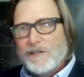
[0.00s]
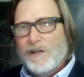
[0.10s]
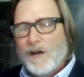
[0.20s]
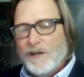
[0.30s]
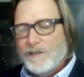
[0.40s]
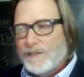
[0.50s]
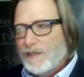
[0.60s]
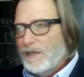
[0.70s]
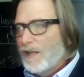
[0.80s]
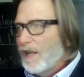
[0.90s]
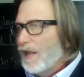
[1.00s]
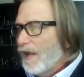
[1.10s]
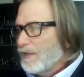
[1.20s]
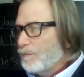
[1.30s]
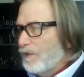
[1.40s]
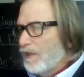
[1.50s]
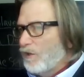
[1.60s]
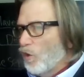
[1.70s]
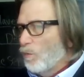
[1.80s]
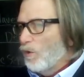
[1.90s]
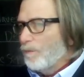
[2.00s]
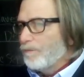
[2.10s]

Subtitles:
God is seen as being noble.